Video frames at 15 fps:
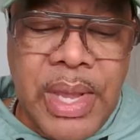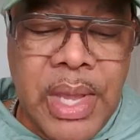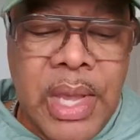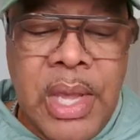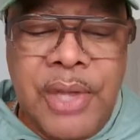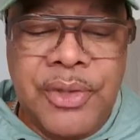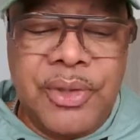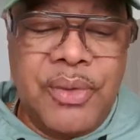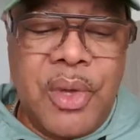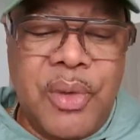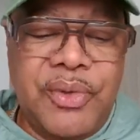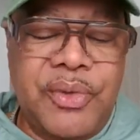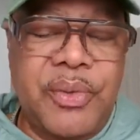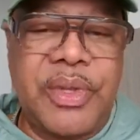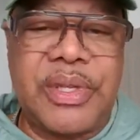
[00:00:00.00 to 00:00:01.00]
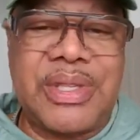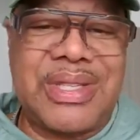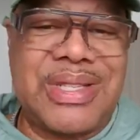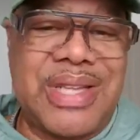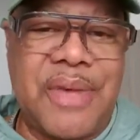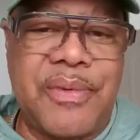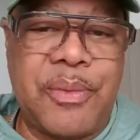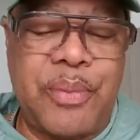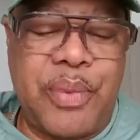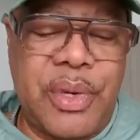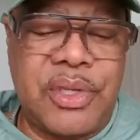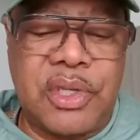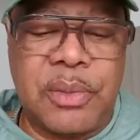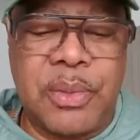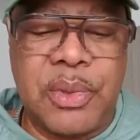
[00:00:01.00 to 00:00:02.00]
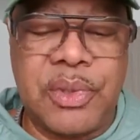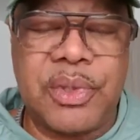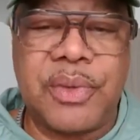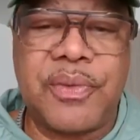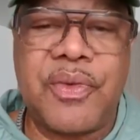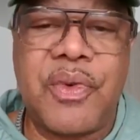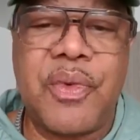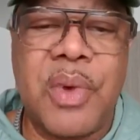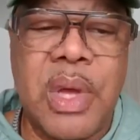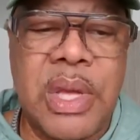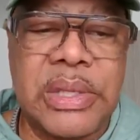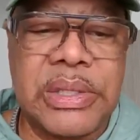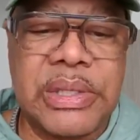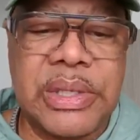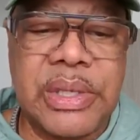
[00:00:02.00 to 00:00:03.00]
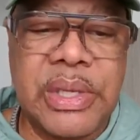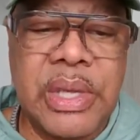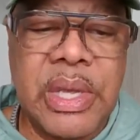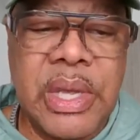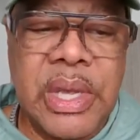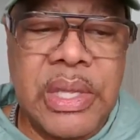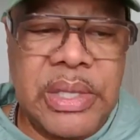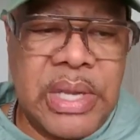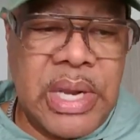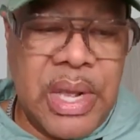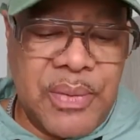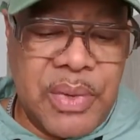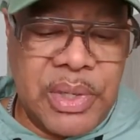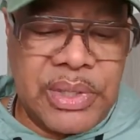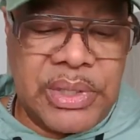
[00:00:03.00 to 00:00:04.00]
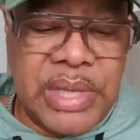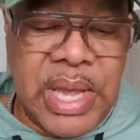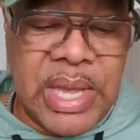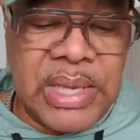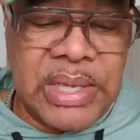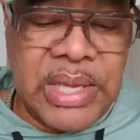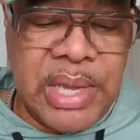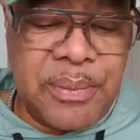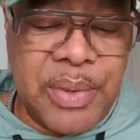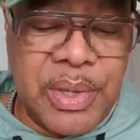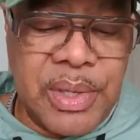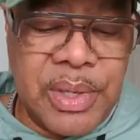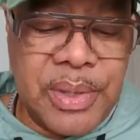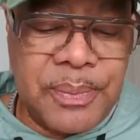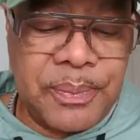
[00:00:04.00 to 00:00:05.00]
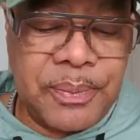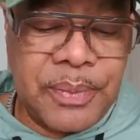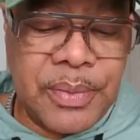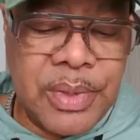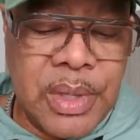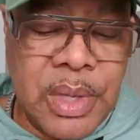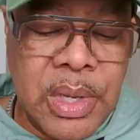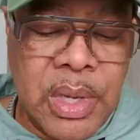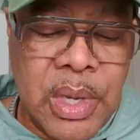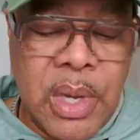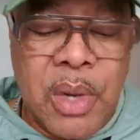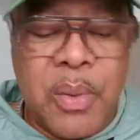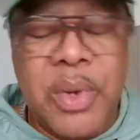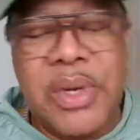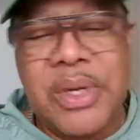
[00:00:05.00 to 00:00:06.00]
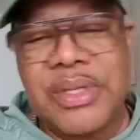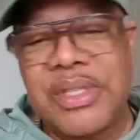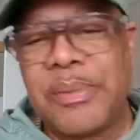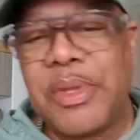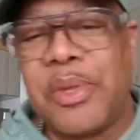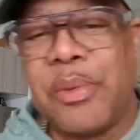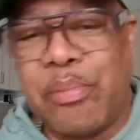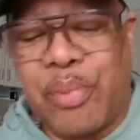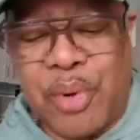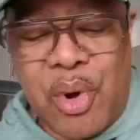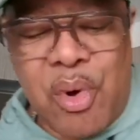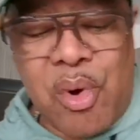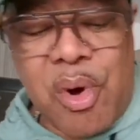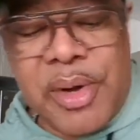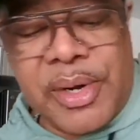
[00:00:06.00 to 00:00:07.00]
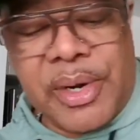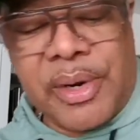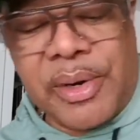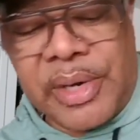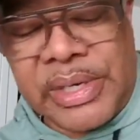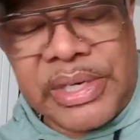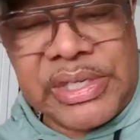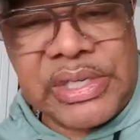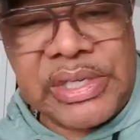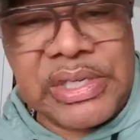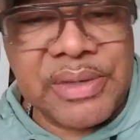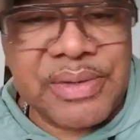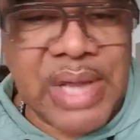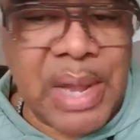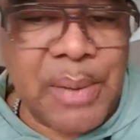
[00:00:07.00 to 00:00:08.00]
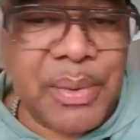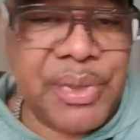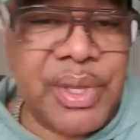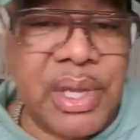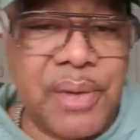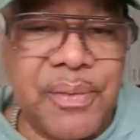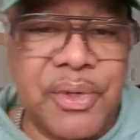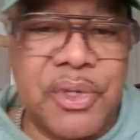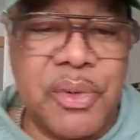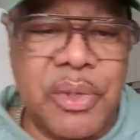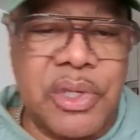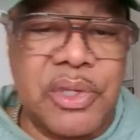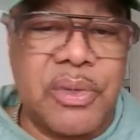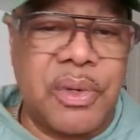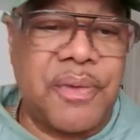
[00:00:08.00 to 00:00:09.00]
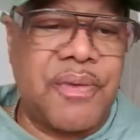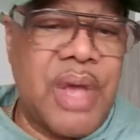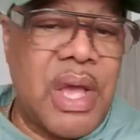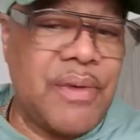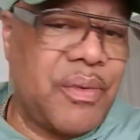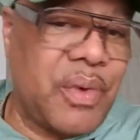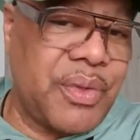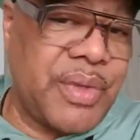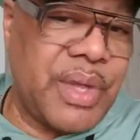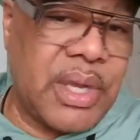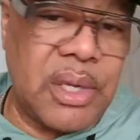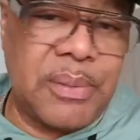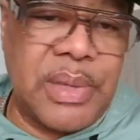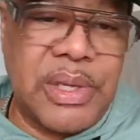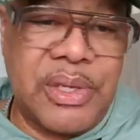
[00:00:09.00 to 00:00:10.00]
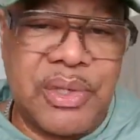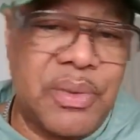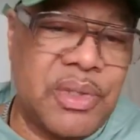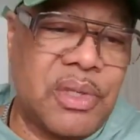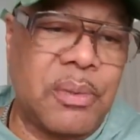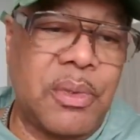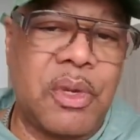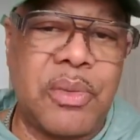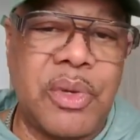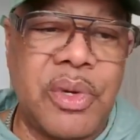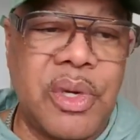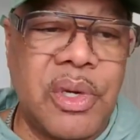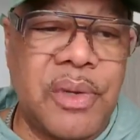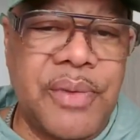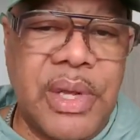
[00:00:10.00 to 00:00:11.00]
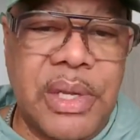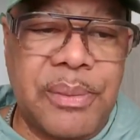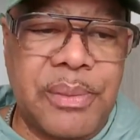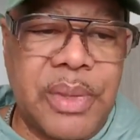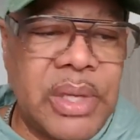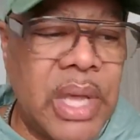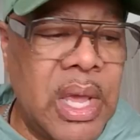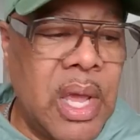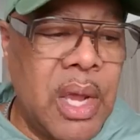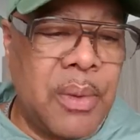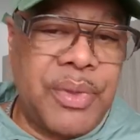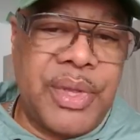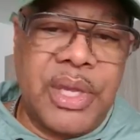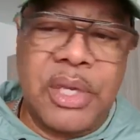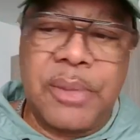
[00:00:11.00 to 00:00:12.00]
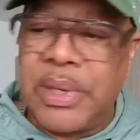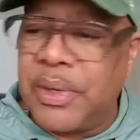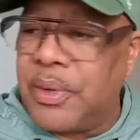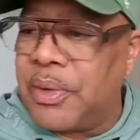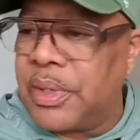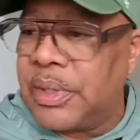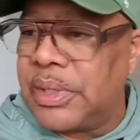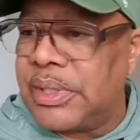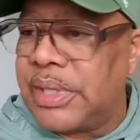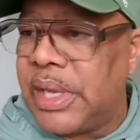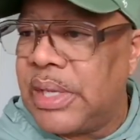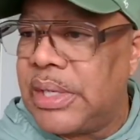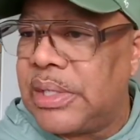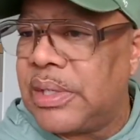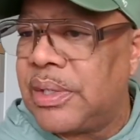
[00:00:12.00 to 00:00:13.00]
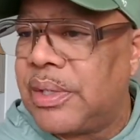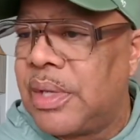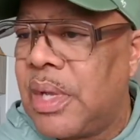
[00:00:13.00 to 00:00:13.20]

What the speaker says: So those were the 7 principles of Kwanzaa that I wanted to highlight. But what are some of the broader initiatives I would think for 2025? We're thinking about doing some community development. We're thinking about organizations.